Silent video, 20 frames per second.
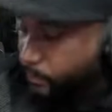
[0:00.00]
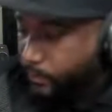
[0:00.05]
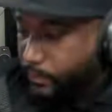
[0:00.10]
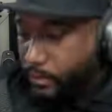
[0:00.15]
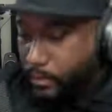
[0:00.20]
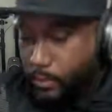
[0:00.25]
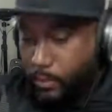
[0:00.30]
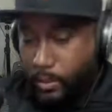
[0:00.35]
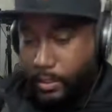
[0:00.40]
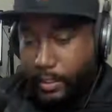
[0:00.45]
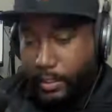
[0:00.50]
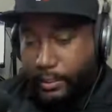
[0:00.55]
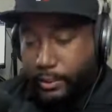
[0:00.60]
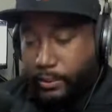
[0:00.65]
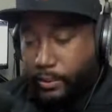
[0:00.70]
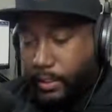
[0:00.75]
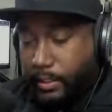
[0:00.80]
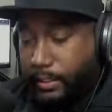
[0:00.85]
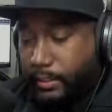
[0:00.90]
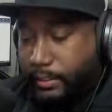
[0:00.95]
while I
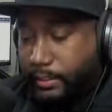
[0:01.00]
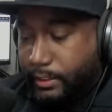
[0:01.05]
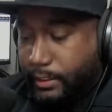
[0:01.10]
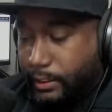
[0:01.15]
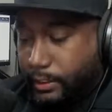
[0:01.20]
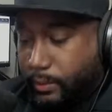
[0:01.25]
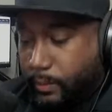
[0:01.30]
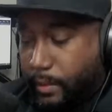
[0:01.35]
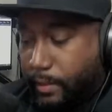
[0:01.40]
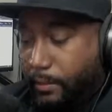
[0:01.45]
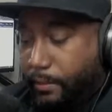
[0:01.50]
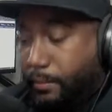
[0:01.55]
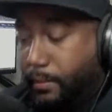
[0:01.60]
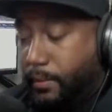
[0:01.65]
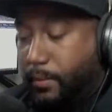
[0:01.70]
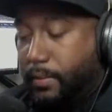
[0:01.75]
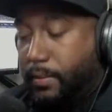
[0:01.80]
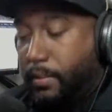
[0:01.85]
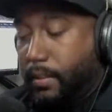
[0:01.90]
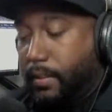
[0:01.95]
try to situate a
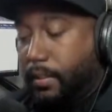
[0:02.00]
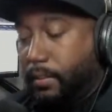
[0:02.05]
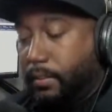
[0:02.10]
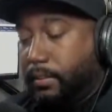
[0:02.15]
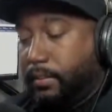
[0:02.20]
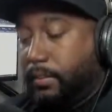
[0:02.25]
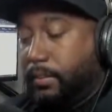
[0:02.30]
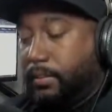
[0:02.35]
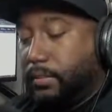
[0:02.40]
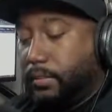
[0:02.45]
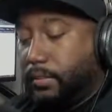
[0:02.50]
few things.